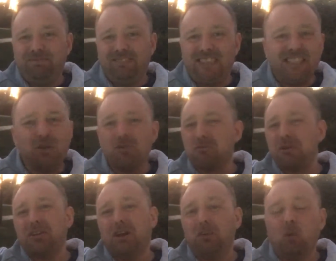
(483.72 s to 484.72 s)
Did Ghost
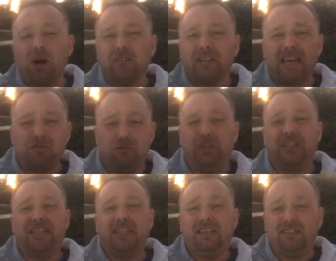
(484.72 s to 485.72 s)
Recon Wildlands
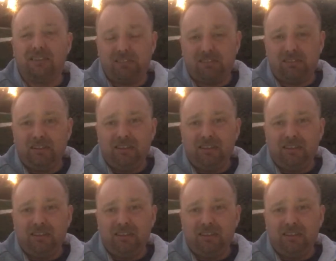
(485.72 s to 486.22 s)
really need this?